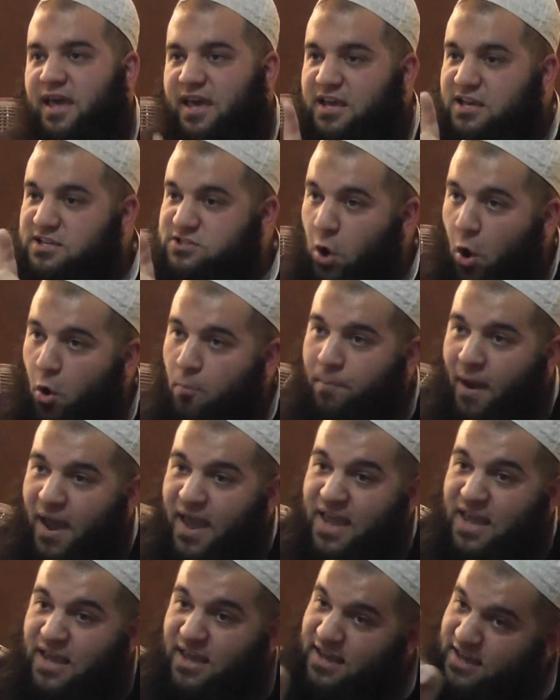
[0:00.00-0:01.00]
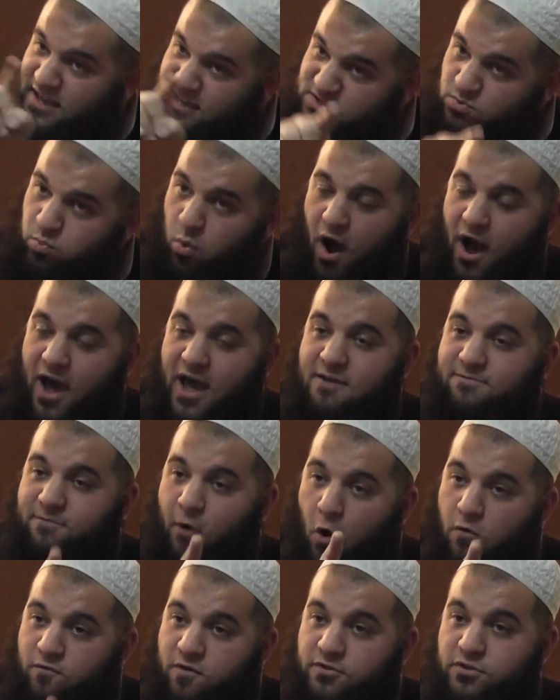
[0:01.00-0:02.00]
He's obeying his
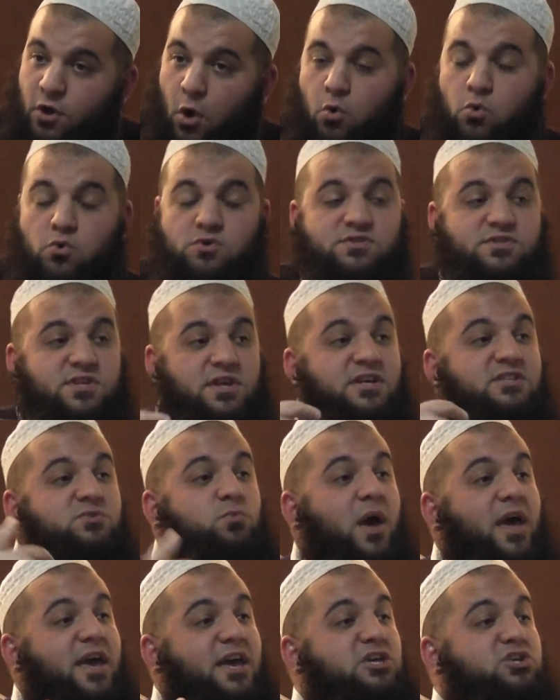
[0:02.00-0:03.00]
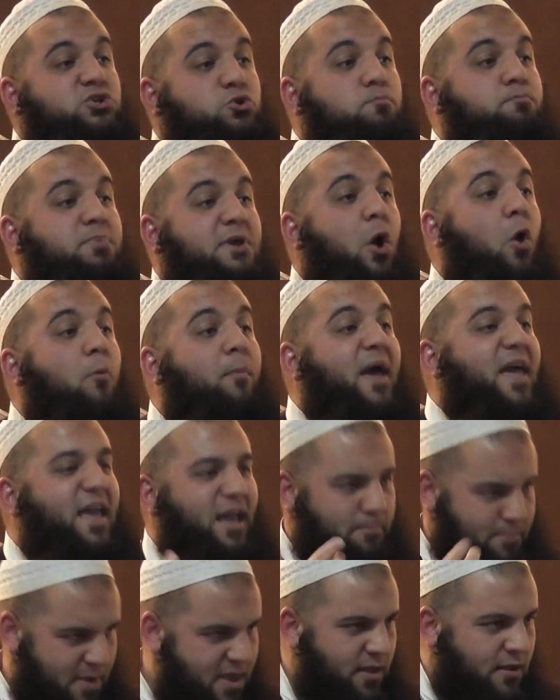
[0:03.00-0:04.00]
wife over those things where he should be
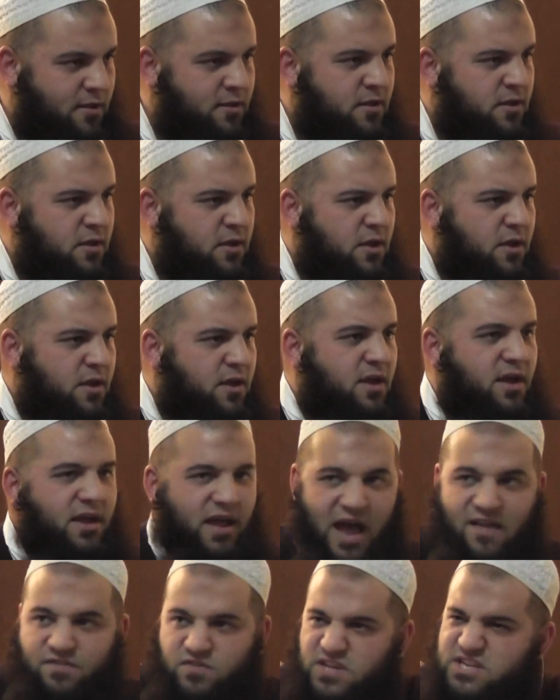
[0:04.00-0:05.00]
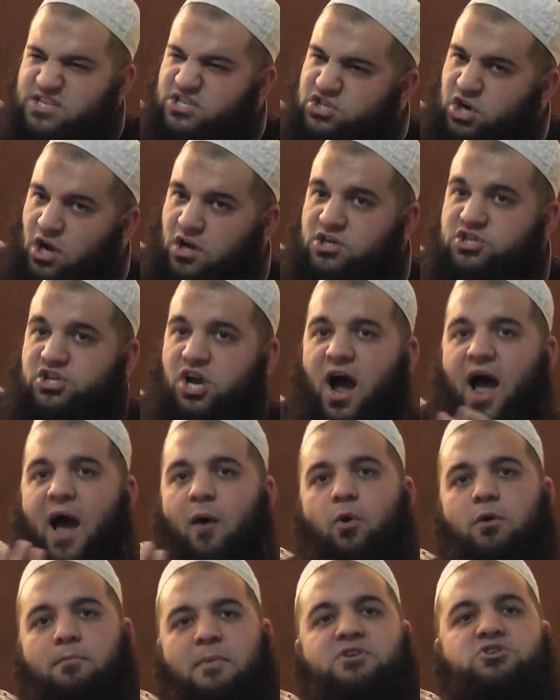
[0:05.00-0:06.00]
obeying me. At this juncture
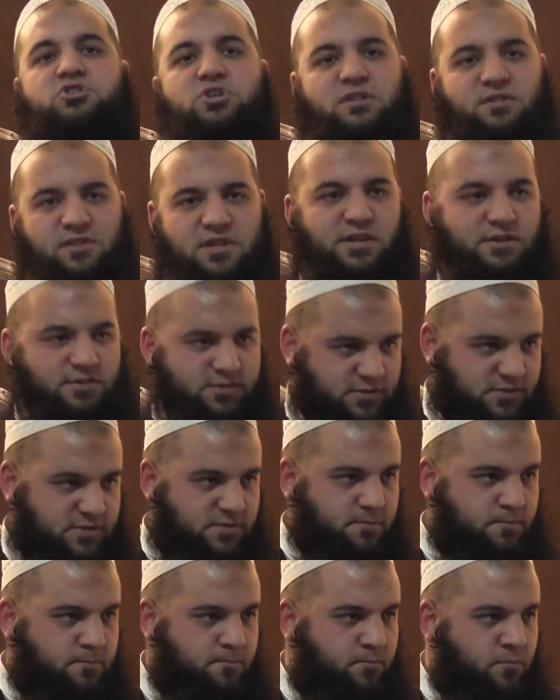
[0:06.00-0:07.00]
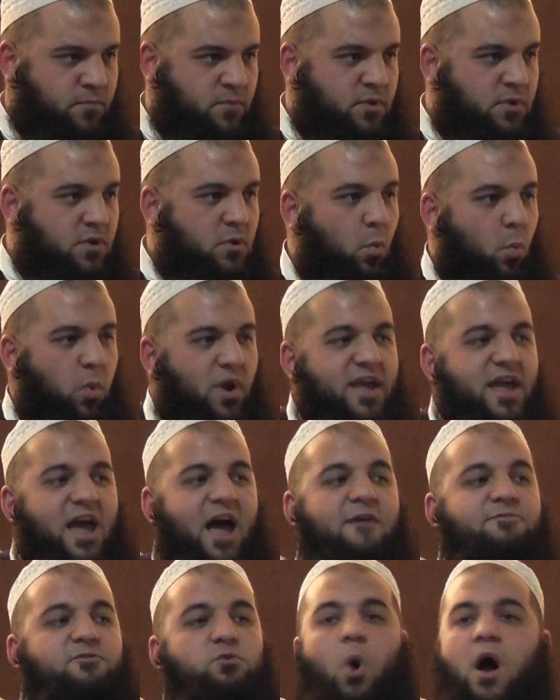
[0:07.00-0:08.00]
I will mention this. We
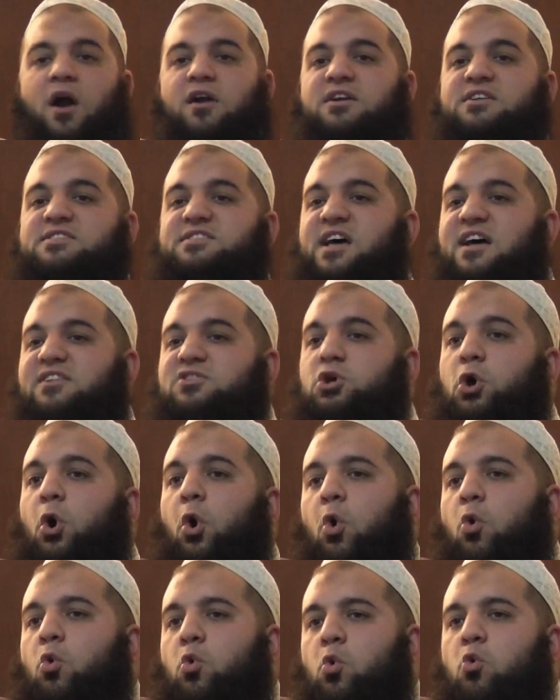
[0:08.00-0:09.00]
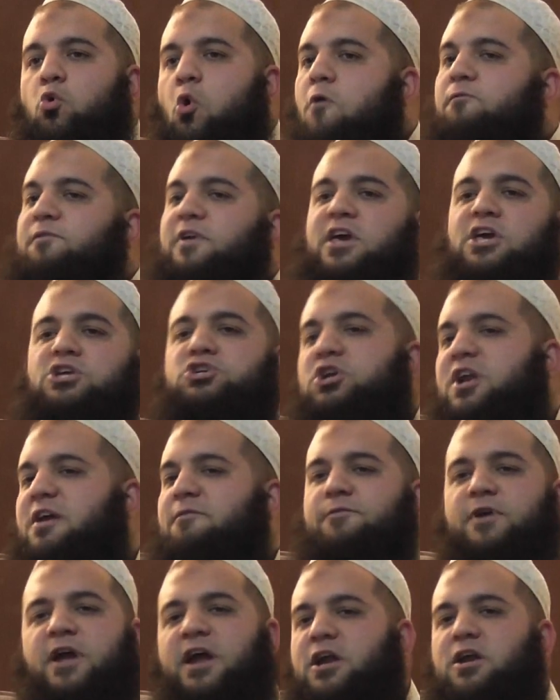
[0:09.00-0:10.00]
have to understand the huquq of each and
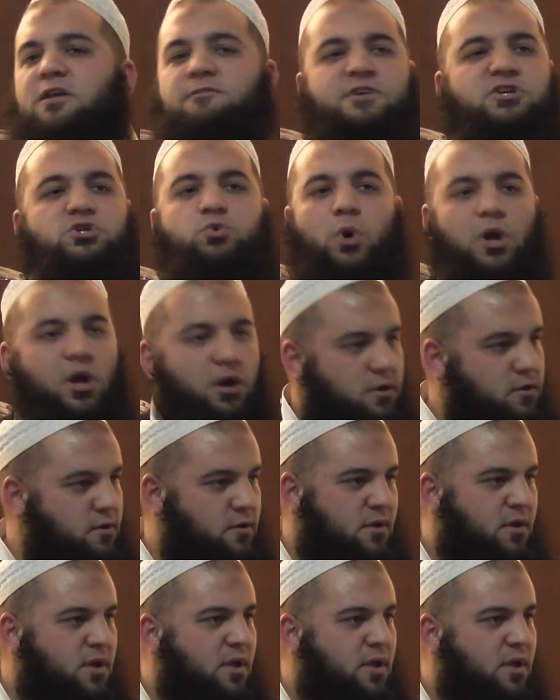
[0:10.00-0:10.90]
every individual.